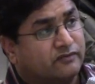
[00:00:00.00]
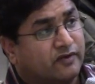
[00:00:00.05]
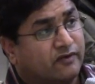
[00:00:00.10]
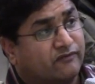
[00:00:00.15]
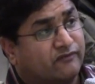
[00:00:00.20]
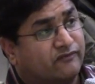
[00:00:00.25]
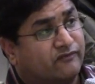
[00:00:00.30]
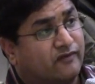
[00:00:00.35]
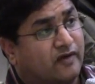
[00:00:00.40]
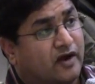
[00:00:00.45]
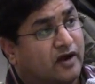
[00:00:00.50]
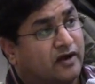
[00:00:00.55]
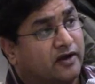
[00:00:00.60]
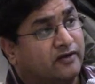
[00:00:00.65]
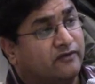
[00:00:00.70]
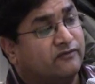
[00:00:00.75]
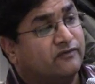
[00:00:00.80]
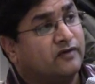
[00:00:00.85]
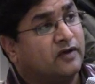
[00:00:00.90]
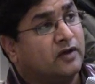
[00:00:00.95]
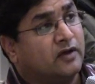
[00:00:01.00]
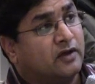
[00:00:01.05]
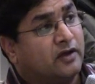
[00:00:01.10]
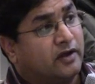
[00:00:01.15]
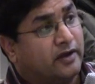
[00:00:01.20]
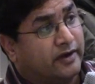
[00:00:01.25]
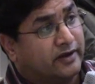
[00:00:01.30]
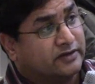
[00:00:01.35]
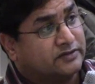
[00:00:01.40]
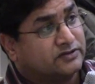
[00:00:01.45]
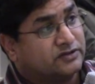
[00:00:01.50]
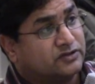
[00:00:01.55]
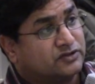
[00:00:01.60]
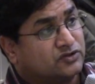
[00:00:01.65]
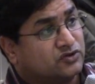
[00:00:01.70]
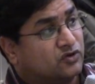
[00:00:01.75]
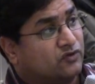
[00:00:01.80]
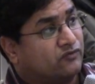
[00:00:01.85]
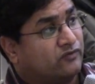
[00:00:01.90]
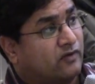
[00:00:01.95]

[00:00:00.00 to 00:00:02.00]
We have 5 exits so